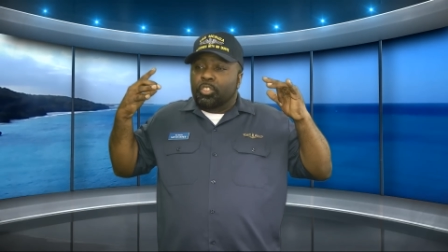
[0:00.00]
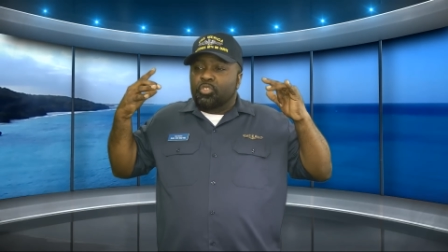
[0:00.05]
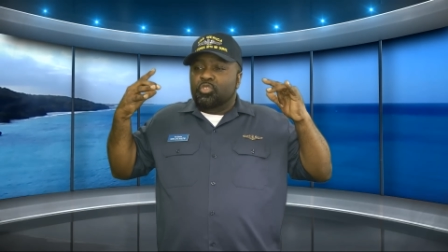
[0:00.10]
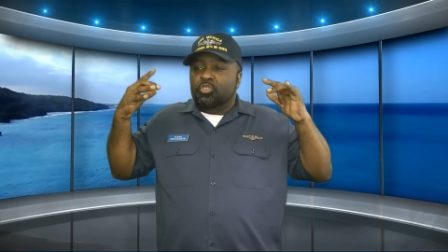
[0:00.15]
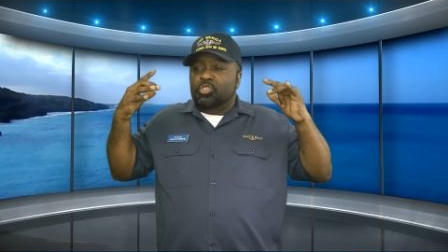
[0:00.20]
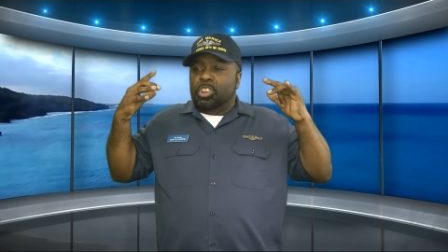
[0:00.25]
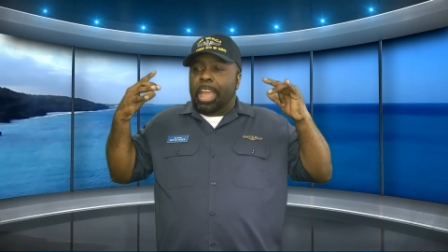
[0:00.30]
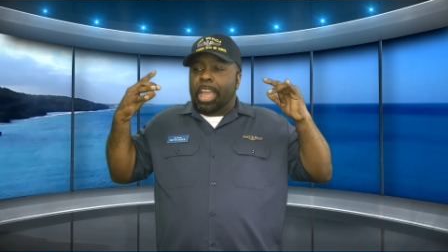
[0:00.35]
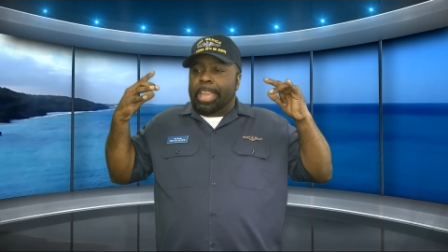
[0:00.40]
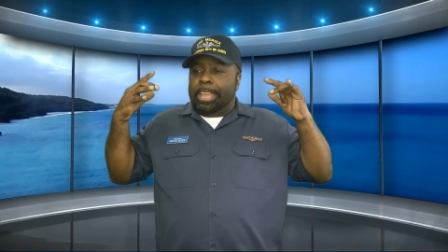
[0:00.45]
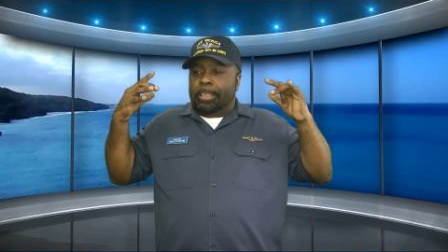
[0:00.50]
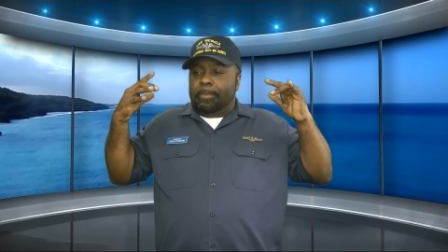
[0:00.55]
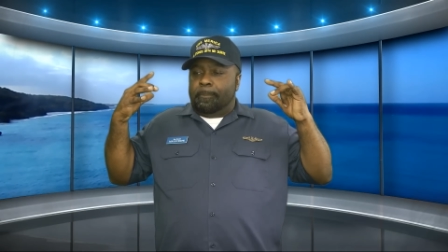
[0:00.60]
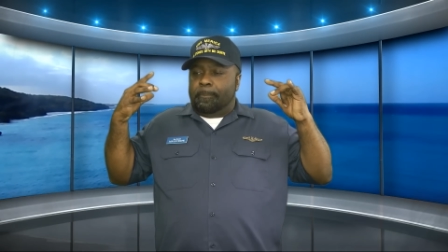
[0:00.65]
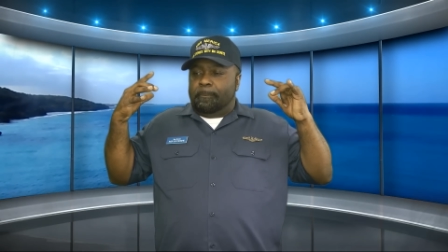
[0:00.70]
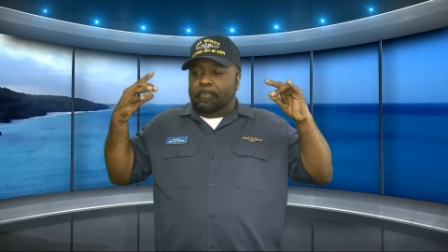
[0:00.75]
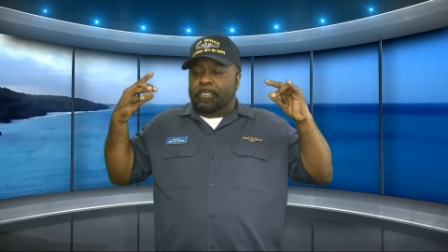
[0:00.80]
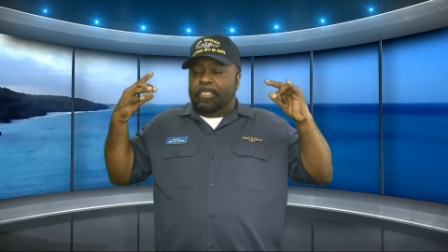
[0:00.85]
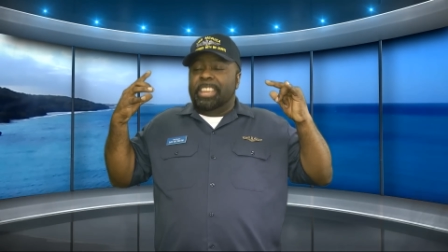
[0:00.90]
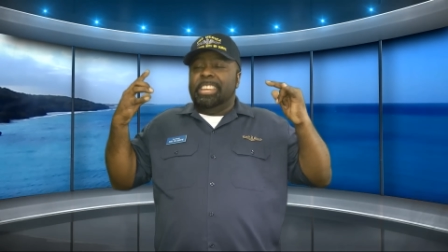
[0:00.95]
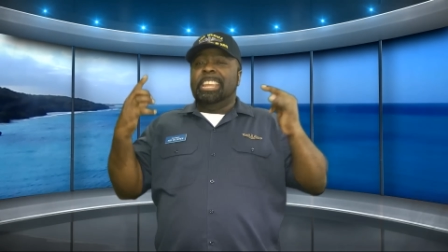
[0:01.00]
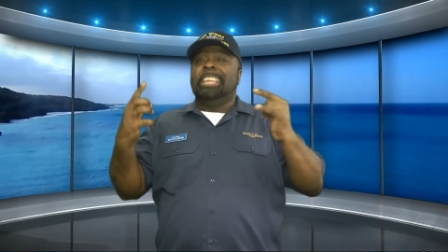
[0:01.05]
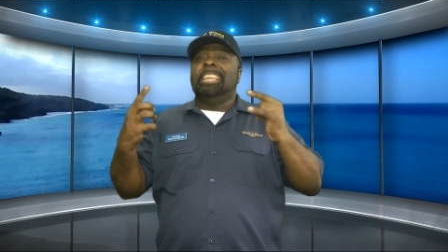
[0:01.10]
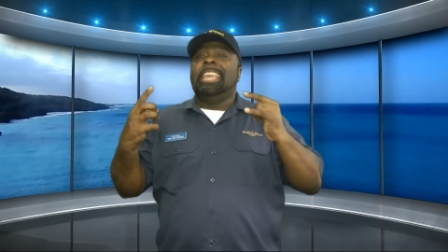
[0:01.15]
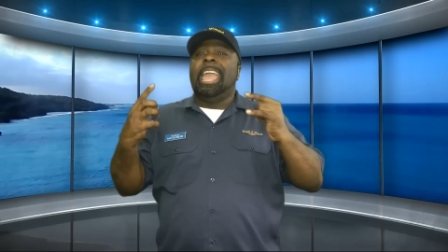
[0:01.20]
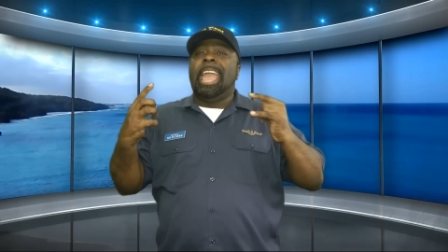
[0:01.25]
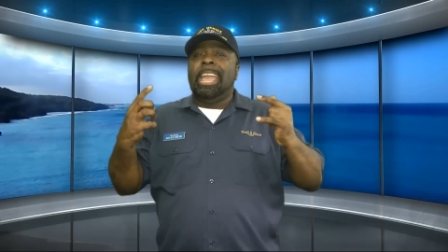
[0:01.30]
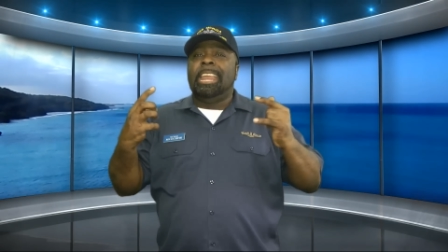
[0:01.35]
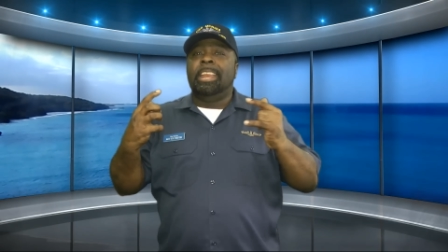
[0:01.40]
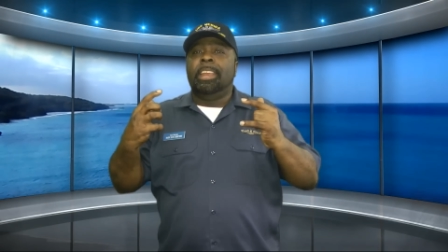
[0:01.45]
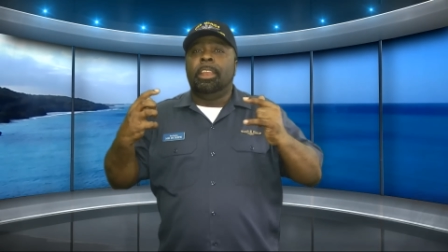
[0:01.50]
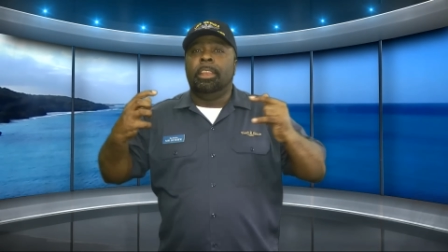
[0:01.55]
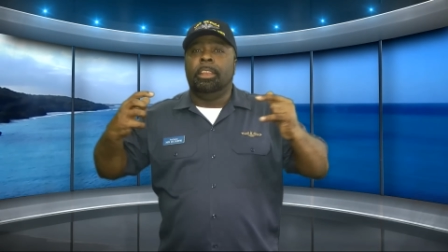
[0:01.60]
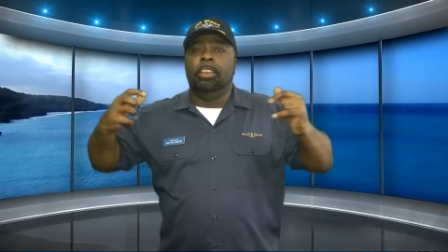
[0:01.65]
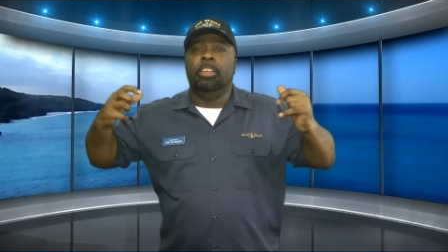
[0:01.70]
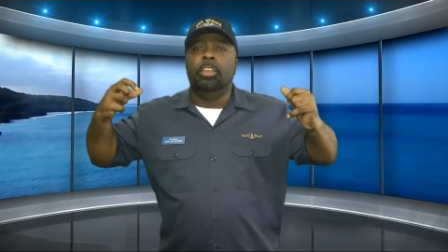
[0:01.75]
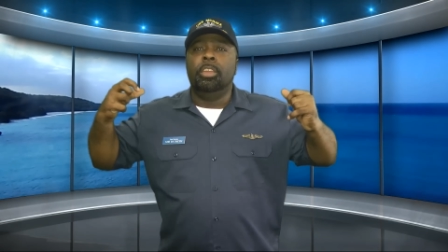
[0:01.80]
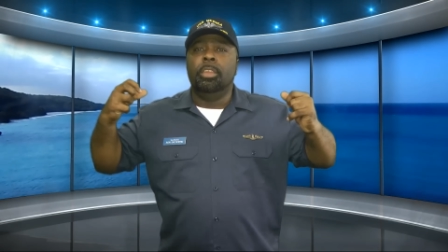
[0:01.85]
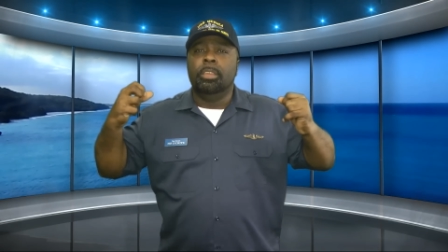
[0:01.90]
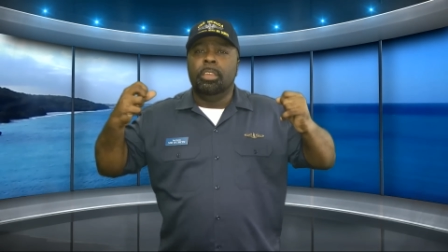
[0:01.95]
like vindicated
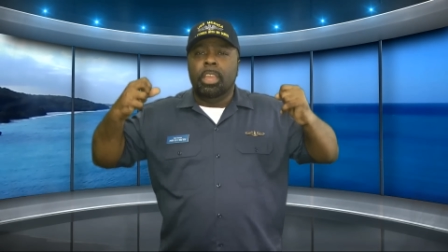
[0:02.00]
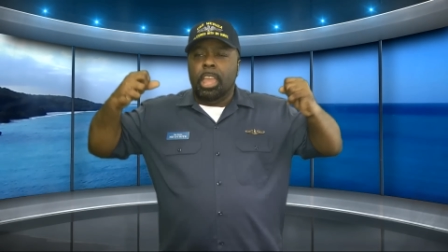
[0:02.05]
and